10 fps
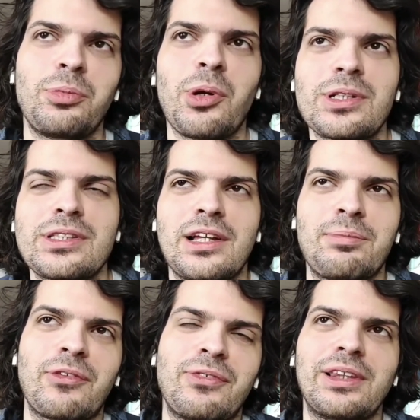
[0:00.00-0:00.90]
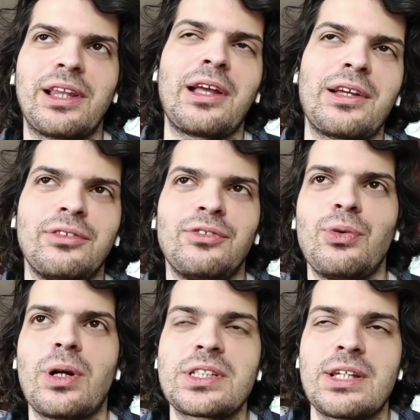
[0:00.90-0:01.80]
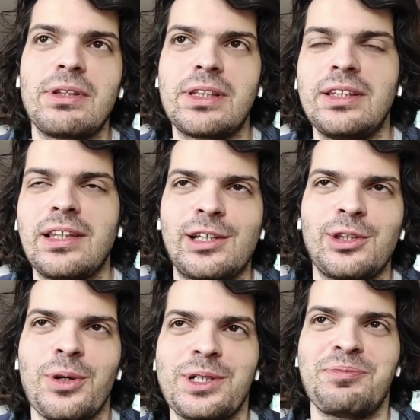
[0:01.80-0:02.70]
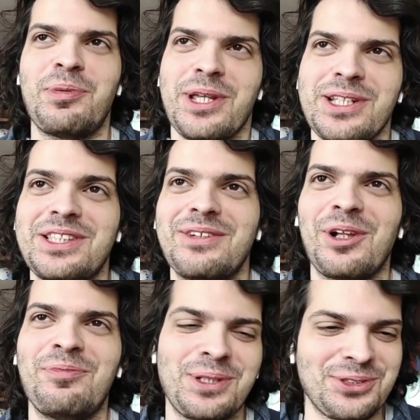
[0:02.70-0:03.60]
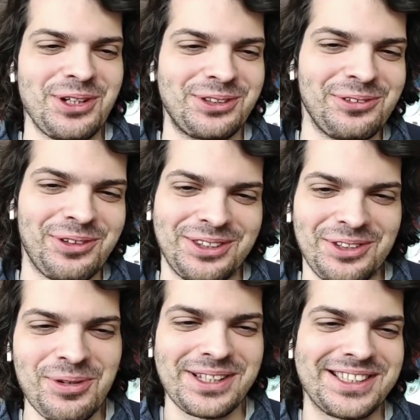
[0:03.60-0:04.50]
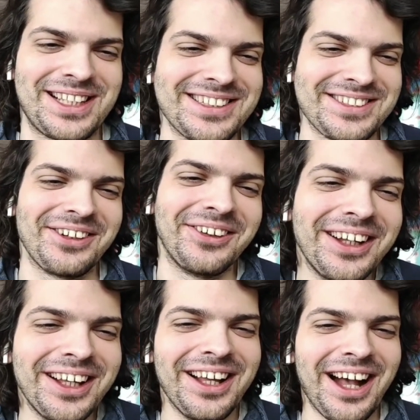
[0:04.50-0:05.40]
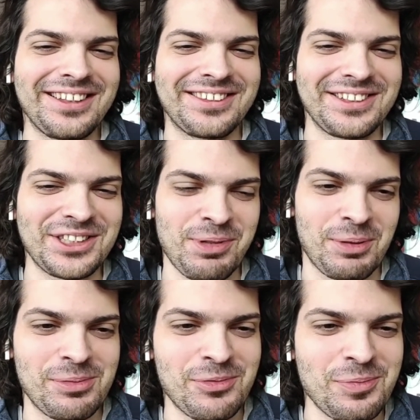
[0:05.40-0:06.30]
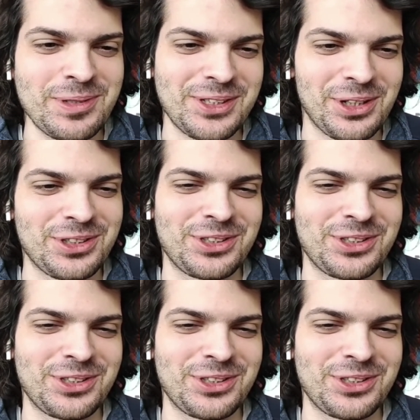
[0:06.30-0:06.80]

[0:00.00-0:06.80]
be honest, like perfectly, like if you are 17, like no experienced developer is going to look at you basically. So I think this problem would be solved